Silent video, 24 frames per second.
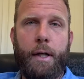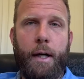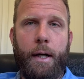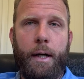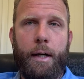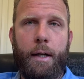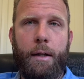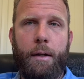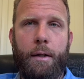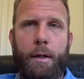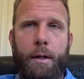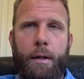
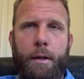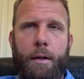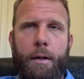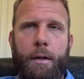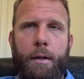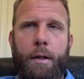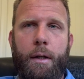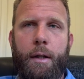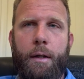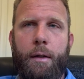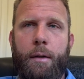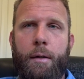day,
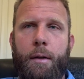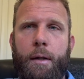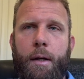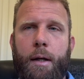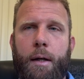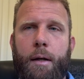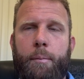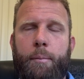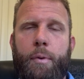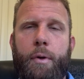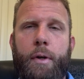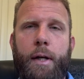in
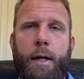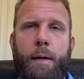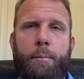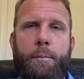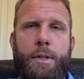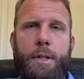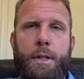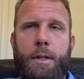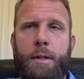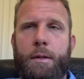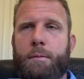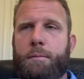
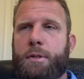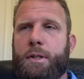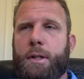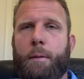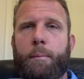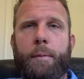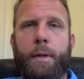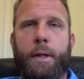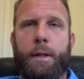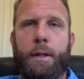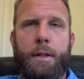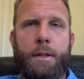preempting
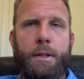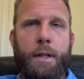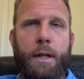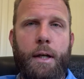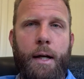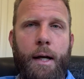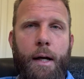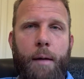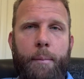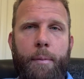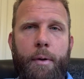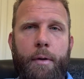something that's going
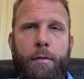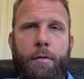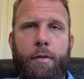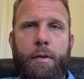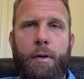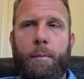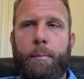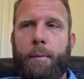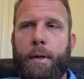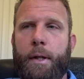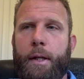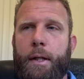to happen
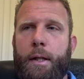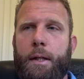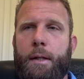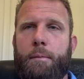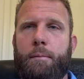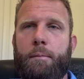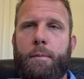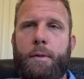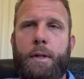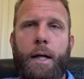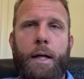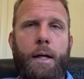from the
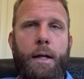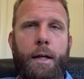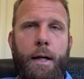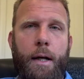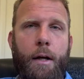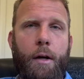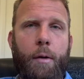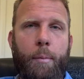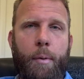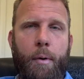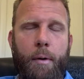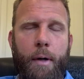
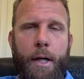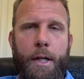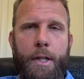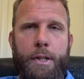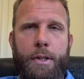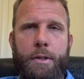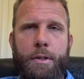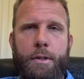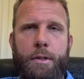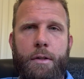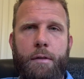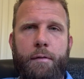day-to-day
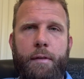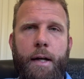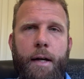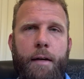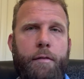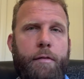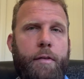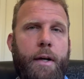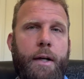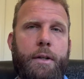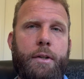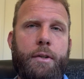operations of that
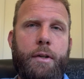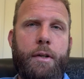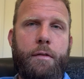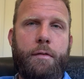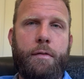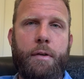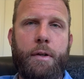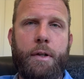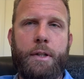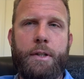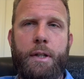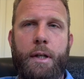factory,
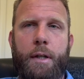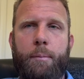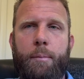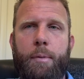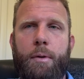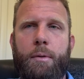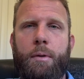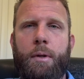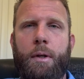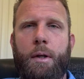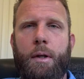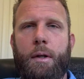for
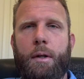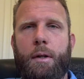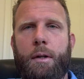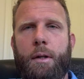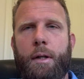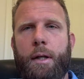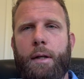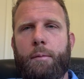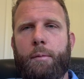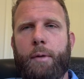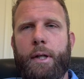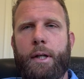example,
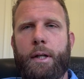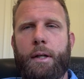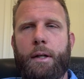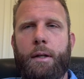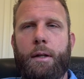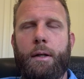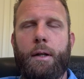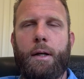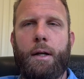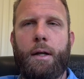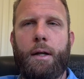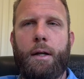then we
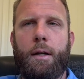can